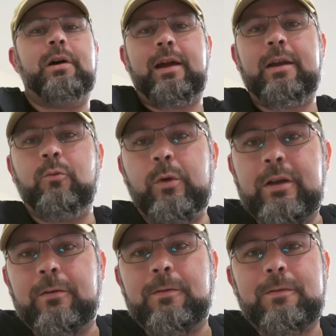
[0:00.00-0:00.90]
but I
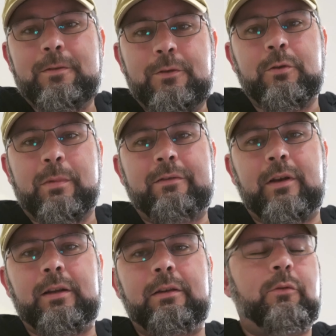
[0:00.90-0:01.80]
will do my
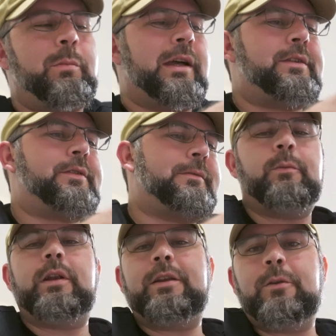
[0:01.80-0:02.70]
very level best. And
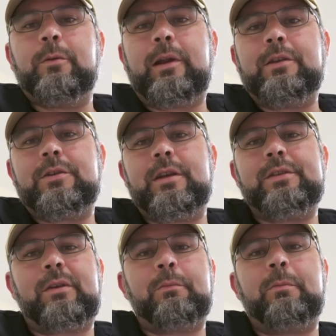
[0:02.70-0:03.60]
when I do the range
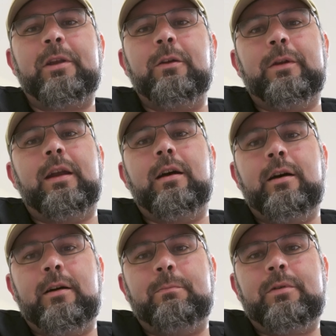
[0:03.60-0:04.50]
test, I'm going to be going
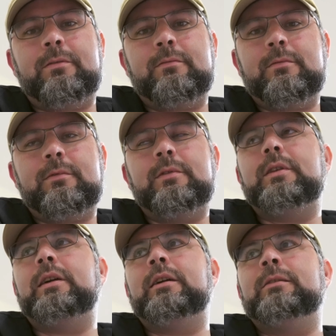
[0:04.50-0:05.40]
up
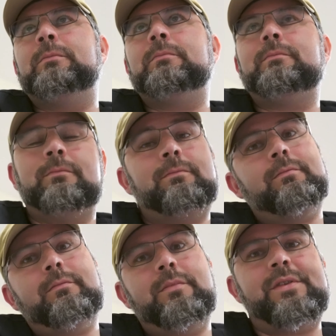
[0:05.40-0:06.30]
um,
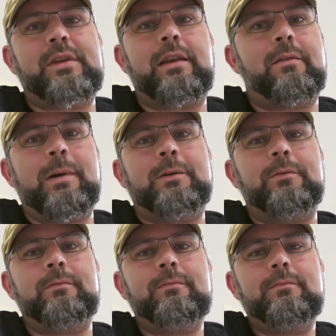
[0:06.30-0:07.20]
the side of the
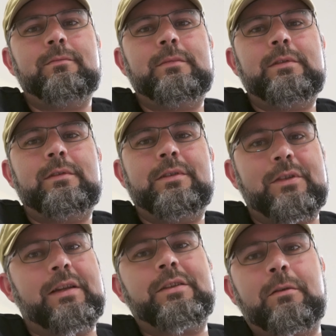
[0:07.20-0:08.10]
mountain.
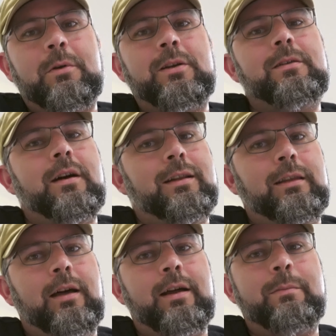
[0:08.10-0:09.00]
So that's going to burn a
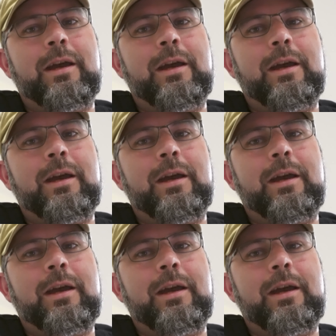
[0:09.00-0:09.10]
lot of